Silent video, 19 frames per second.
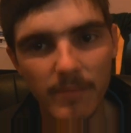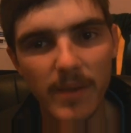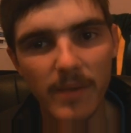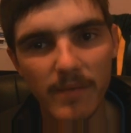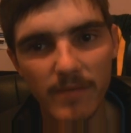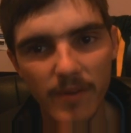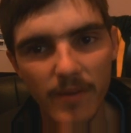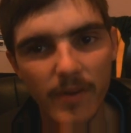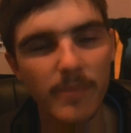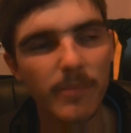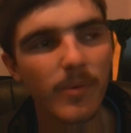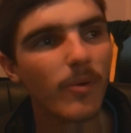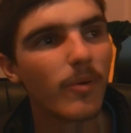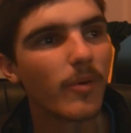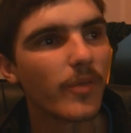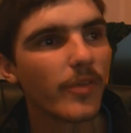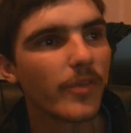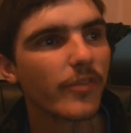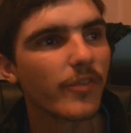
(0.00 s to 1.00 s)
very
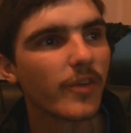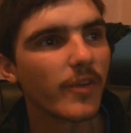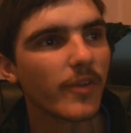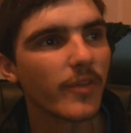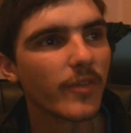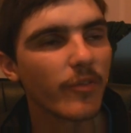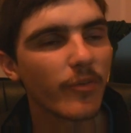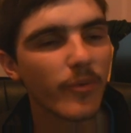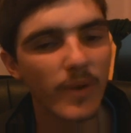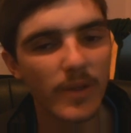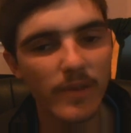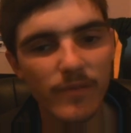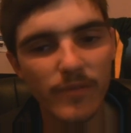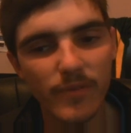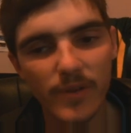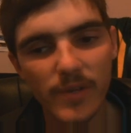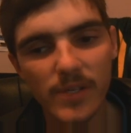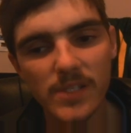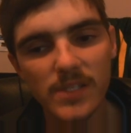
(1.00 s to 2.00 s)
poor this year in the
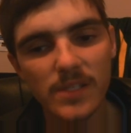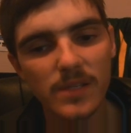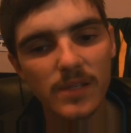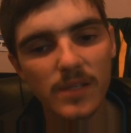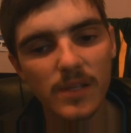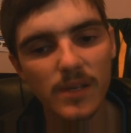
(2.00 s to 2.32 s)
23s, and